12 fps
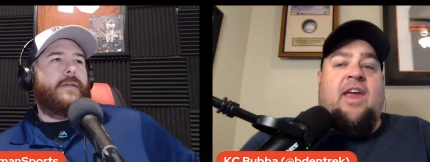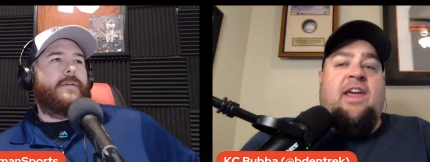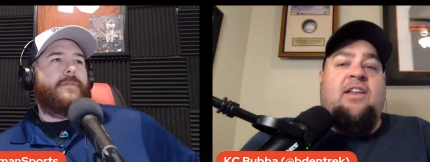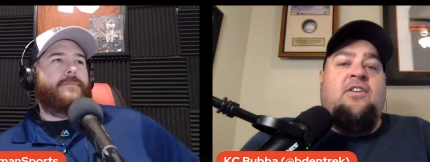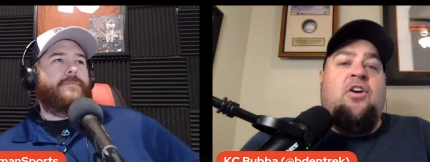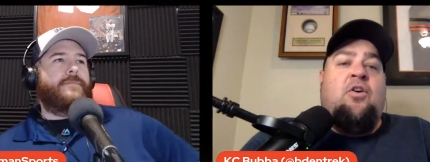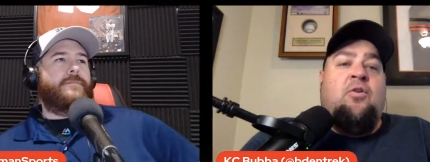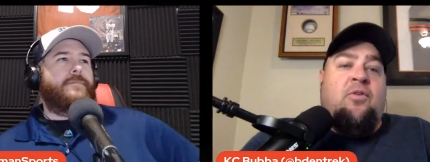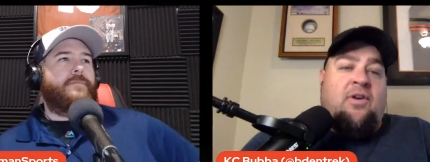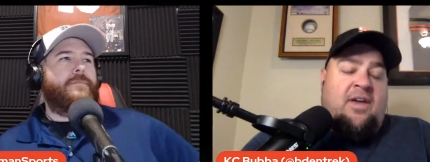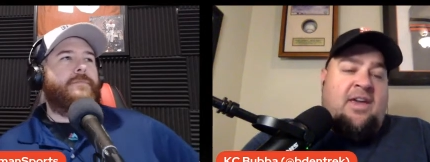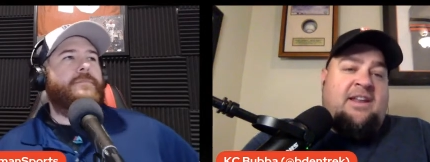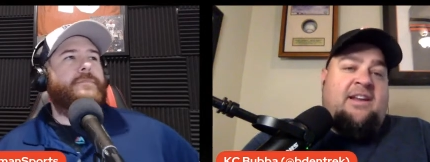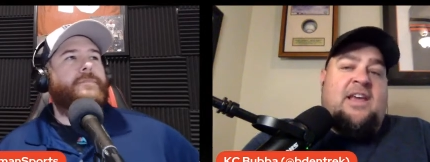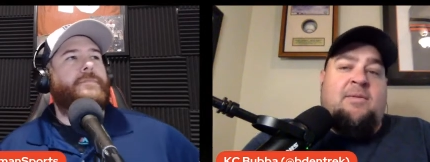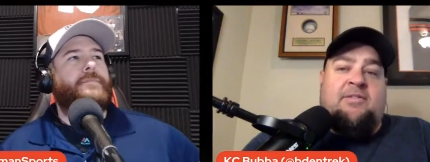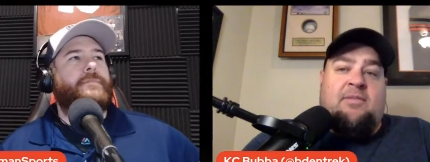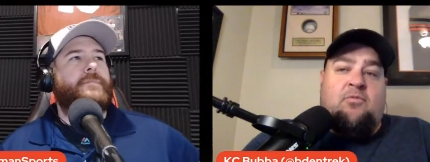Speaker 1: eight and zero. Oh
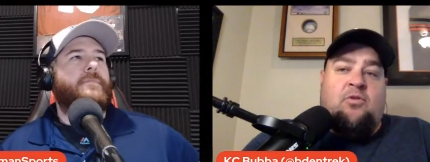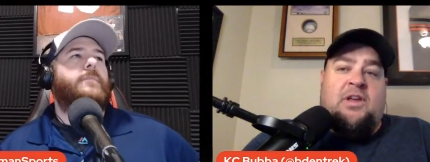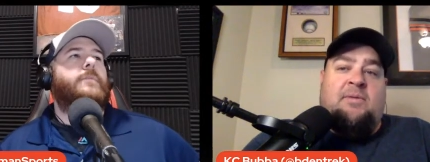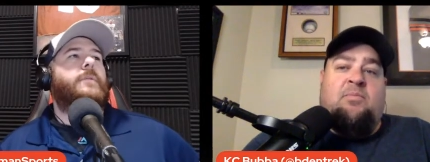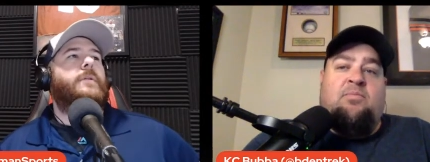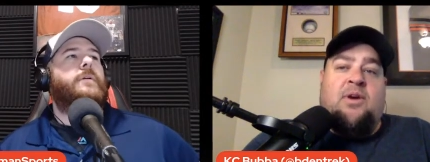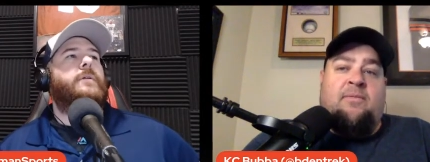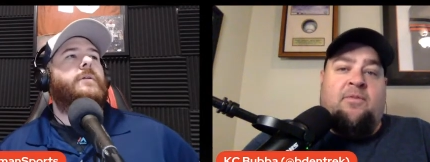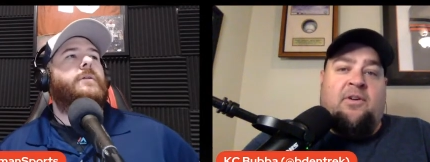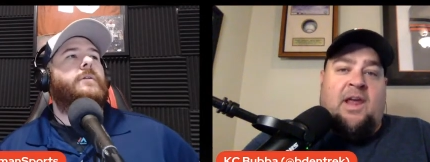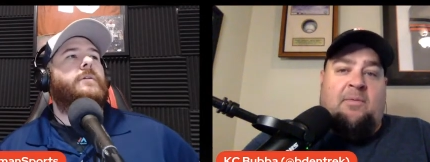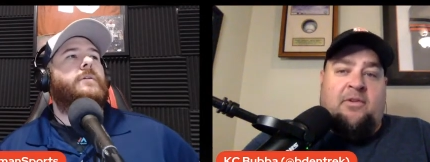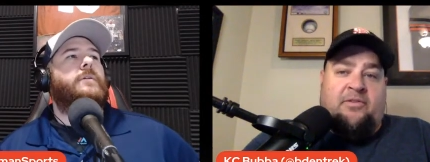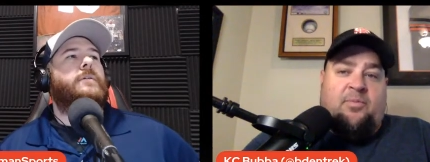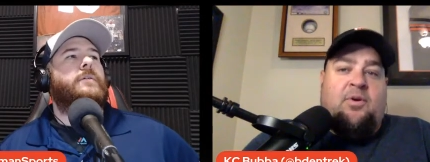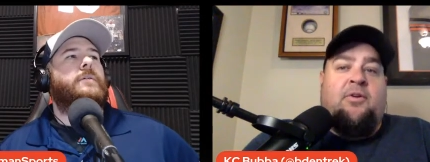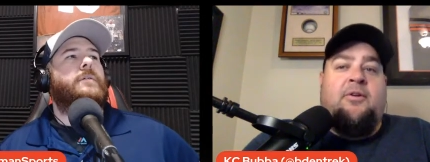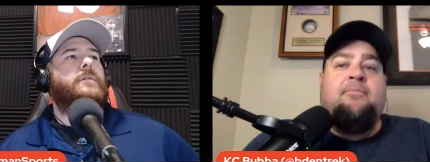anytime he's had more time to prep for a game than his
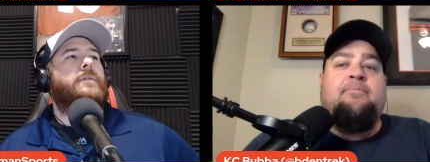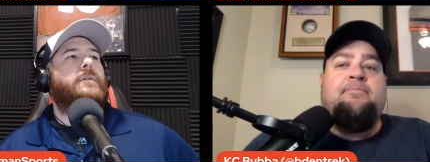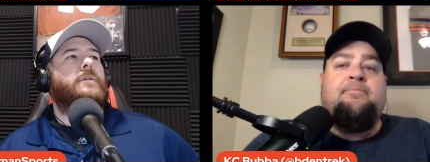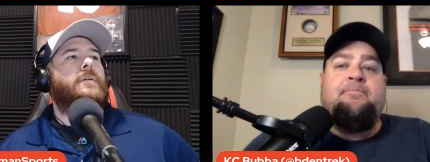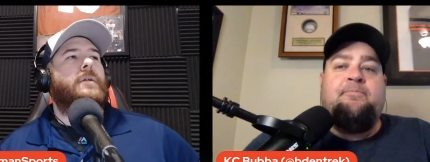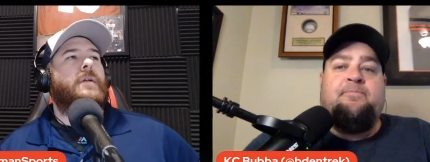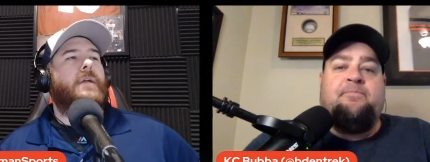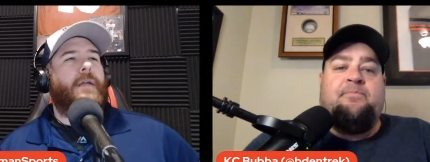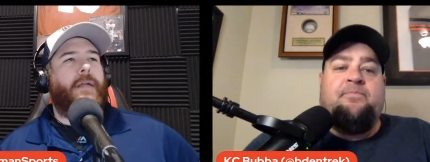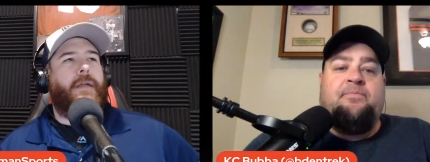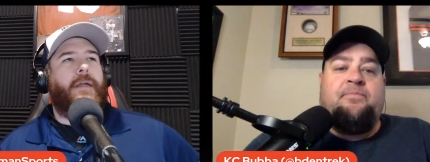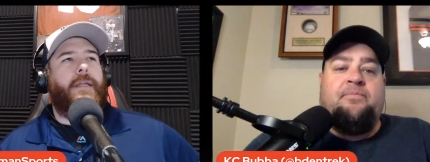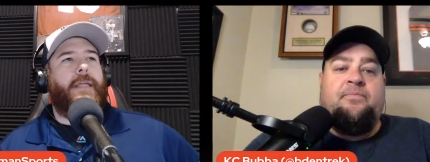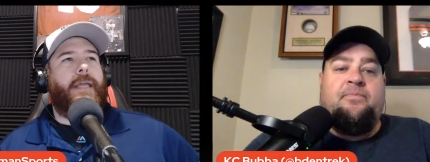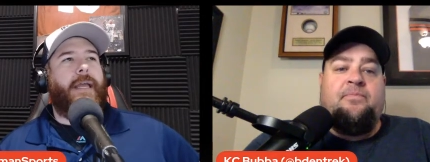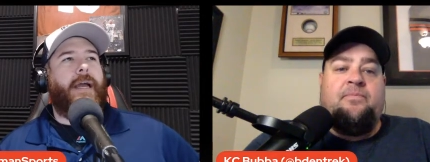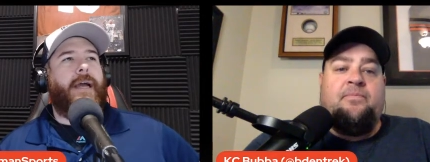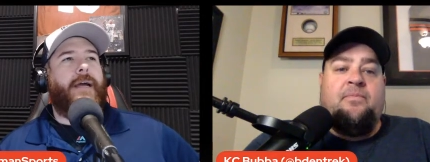opponent.
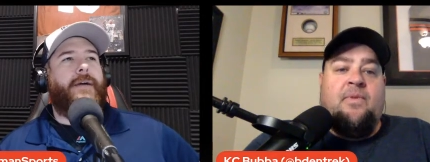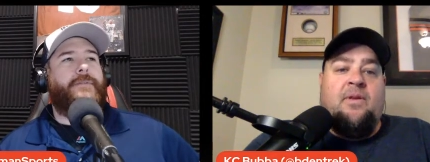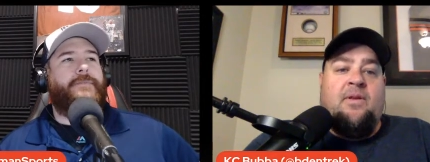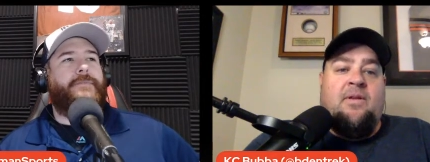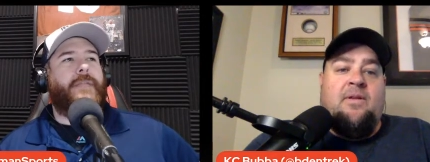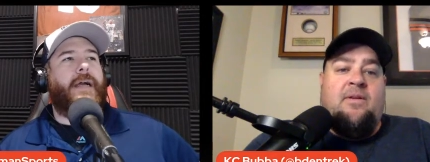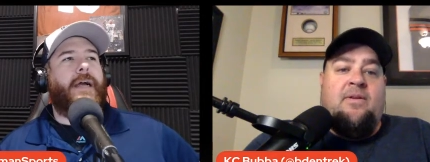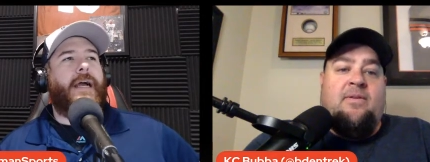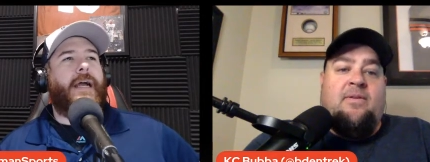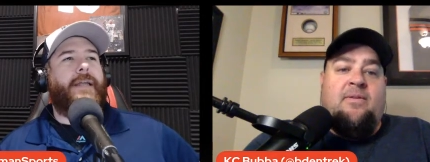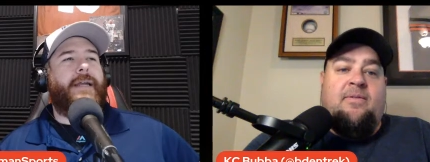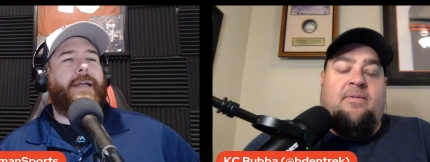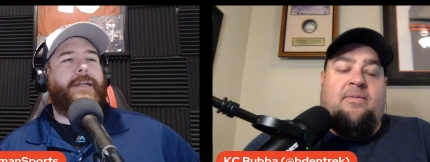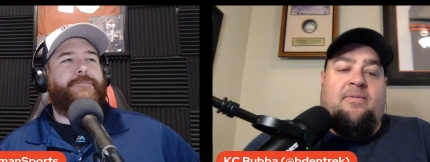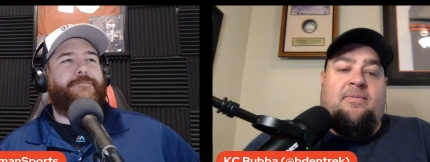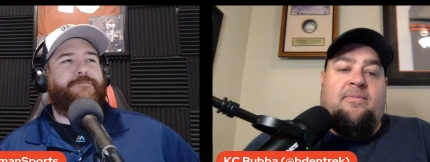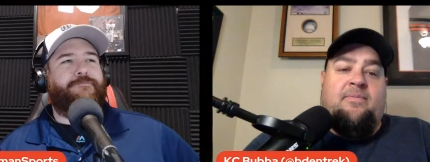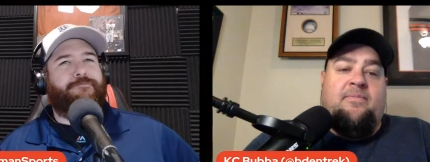
Speaker 2: Yeah, nah, I, I,
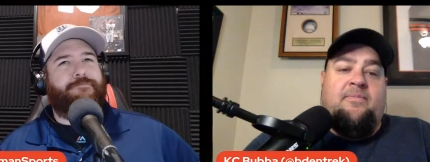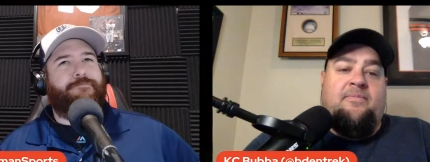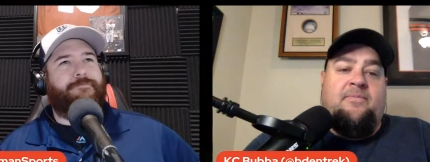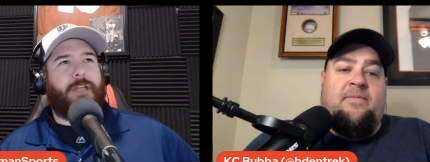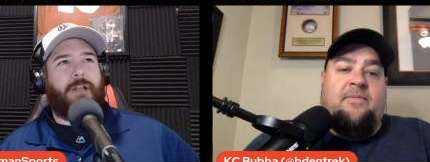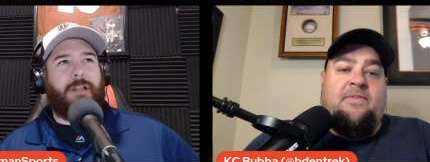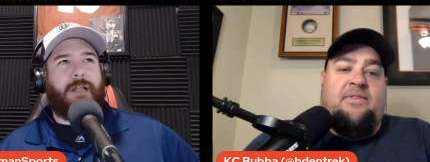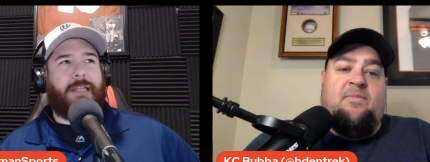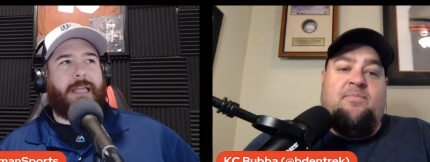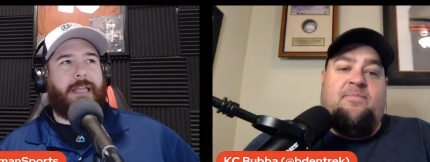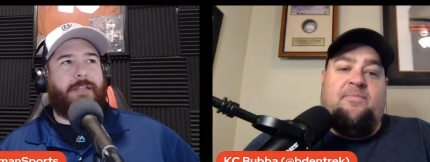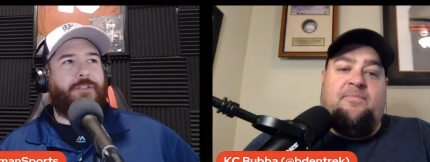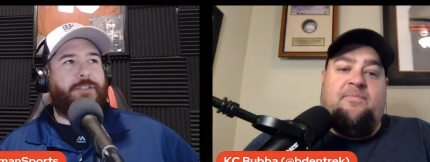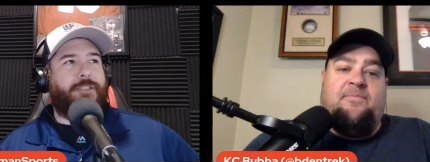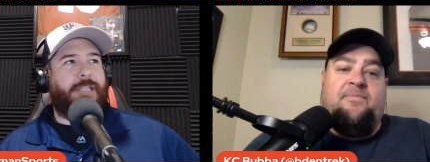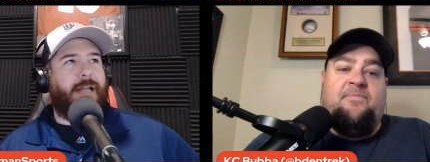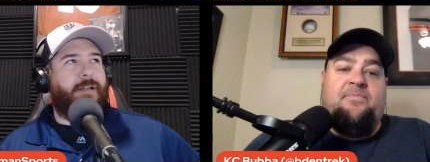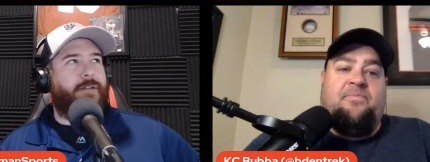a lot of that is just
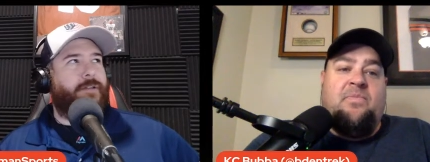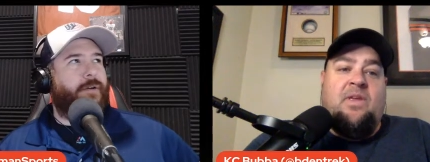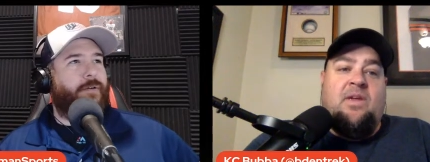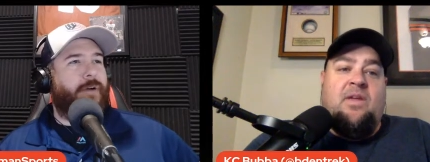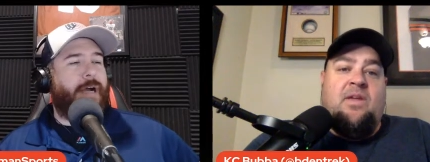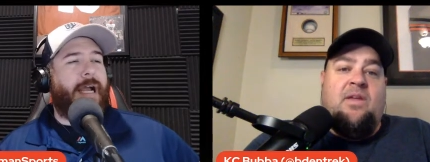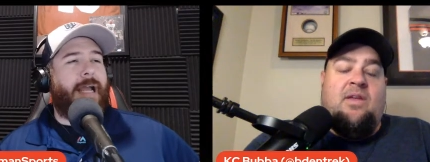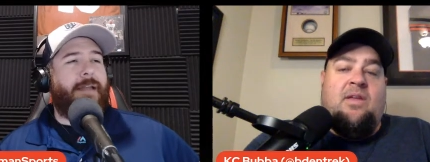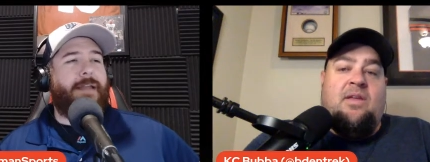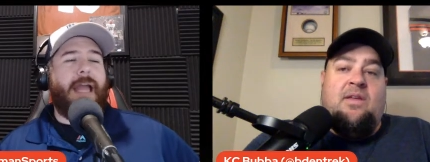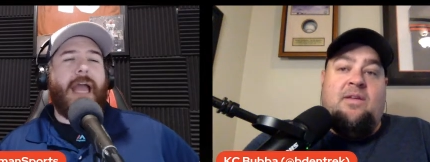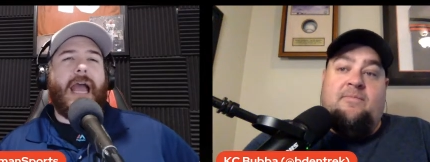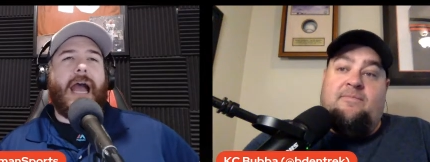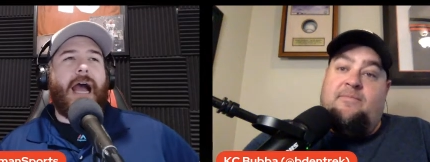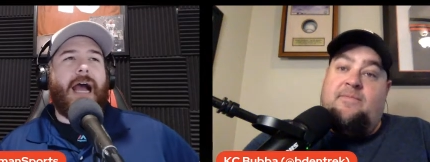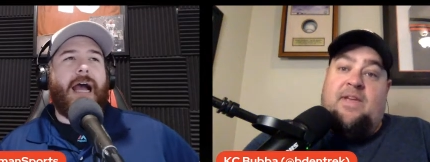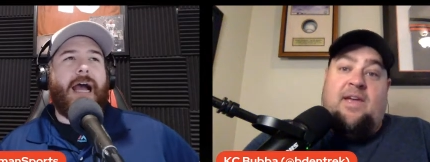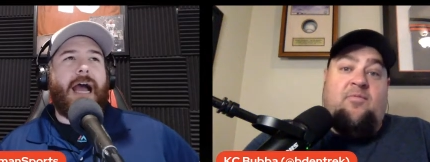talent, though. I,
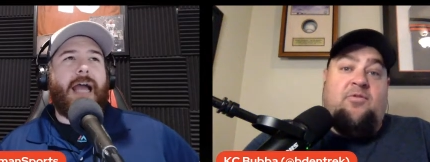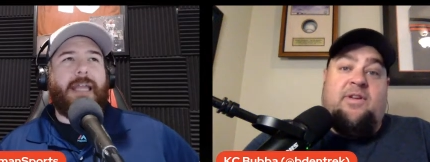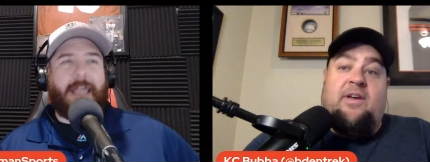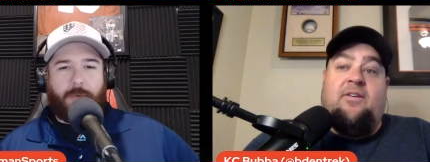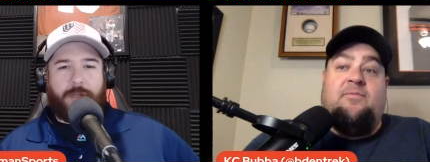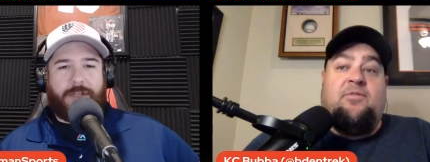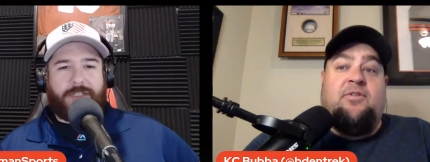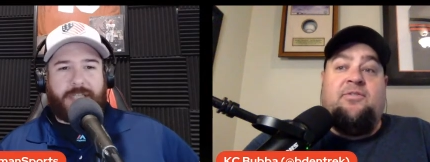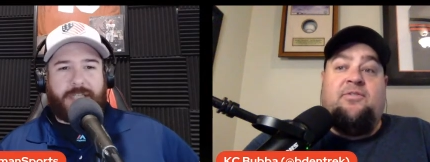
Speaker 1: they have I get what you're personally.